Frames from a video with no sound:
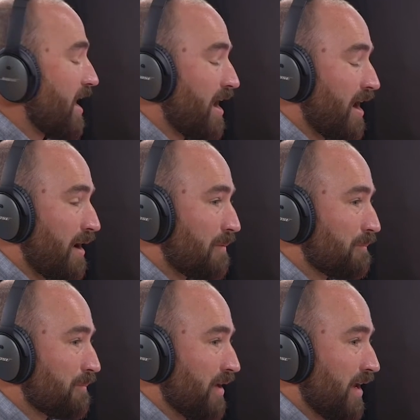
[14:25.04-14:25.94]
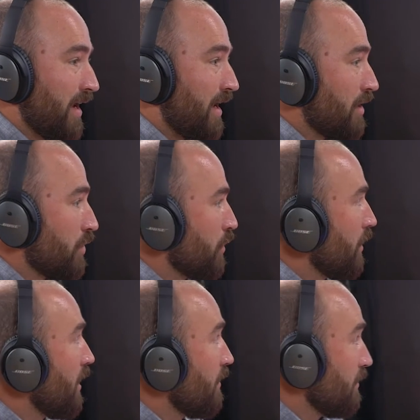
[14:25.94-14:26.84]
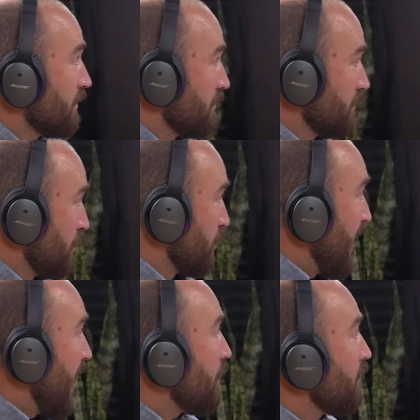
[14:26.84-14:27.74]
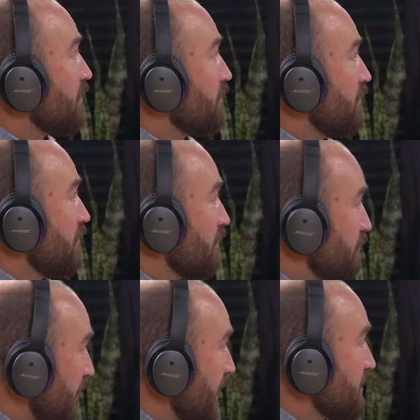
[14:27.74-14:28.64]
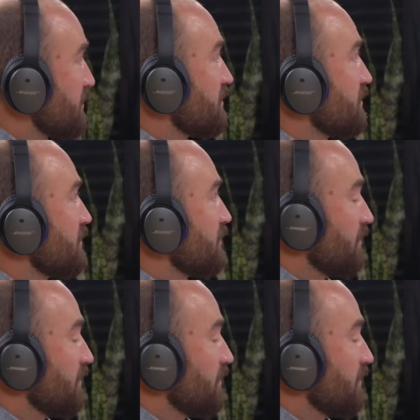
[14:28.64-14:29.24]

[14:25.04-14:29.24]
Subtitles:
And you're now an advanced,